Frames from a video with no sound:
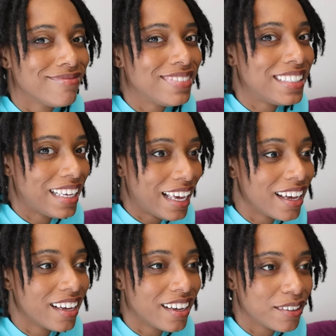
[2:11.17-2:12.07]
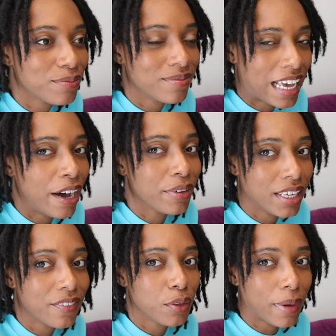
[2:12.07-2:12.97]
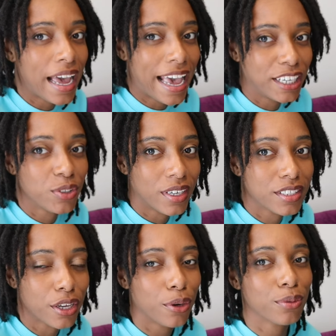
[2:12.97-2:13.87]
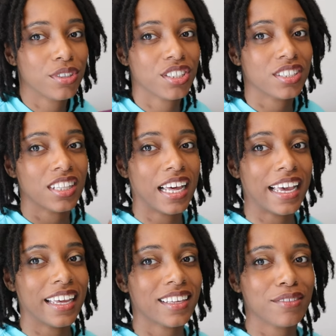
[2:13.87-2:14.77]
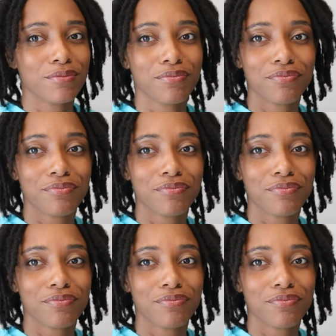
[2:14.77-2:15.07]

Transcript: yeah, I'll give you my address, Coach. Like,